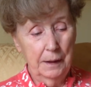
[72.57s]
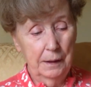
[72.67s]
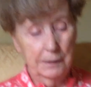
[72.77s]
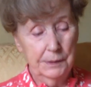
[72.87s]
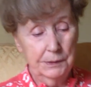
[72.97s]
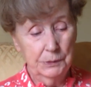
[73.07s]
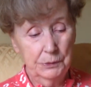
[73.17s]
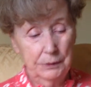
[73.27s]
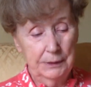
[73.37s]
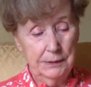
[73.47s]
And
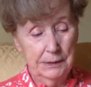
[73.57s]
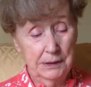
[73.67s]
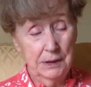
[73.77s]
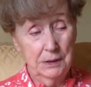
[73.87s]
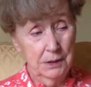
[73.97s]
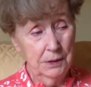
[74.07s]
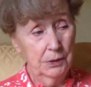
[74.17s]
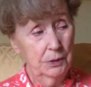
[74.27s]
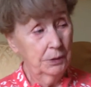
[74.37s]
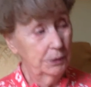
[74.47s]
so he said, it does
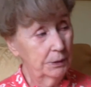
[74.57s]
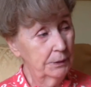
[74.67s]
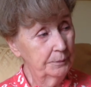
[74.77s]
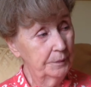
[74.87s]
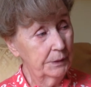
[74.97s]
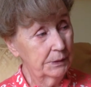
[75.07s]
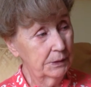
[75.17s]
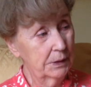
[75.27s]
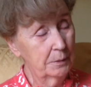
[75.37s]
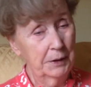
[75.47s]
look good. He
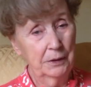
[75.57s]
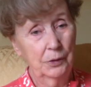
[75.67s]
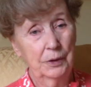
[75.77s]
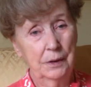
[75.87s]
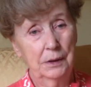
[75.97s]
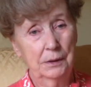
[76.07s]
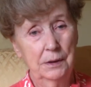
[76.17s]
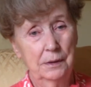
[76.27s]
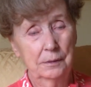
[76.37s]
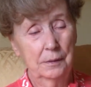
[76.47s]
said, I might go in there.
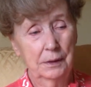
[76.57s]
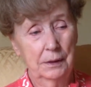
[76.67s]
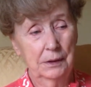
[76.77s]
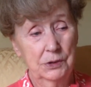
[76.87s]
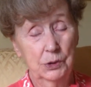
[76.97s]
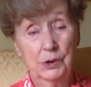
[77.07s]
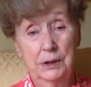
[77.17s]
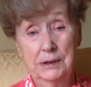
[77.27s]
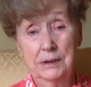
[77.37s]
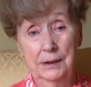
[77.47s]
And so
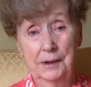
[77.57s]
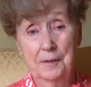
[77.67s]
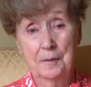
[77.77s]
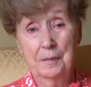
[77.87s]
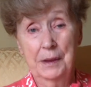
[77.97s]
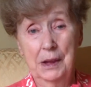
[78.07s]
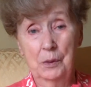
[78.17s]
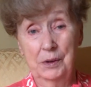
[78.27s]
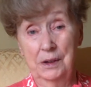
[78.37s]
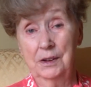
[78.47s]
he did. He
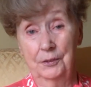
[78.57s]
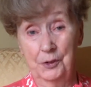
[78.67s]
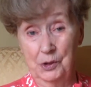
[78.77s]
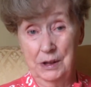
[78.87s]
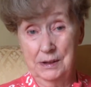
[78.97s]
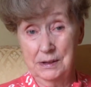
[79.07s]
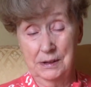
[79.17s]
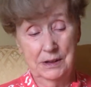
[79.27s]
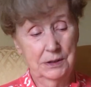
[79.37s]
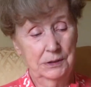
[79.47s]
went in a few days
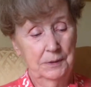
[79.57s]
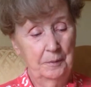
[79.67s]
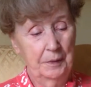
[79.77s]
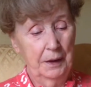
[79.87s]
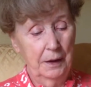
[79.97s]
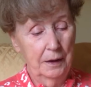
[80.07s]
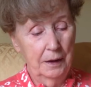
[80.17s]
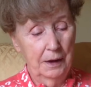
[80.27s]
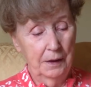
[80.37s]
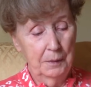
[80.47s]
later,
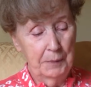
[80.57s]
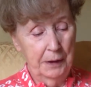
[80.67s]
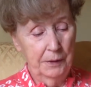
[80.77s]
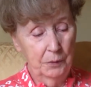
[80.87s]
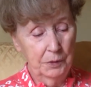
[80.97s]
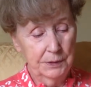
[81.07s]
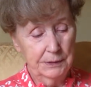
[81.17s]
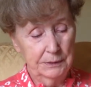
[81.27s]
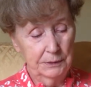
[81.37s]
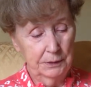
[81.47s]
and the man that was
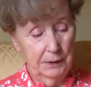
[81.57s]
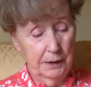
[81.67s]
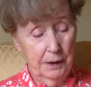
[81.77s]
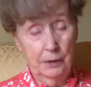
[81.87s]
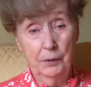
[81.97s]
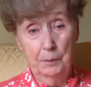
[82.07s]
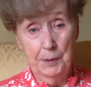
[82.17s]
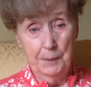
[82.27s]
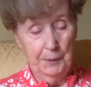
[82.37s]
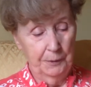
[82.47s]
hiring
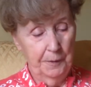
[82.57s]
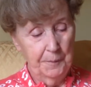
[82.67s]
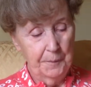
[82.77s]
people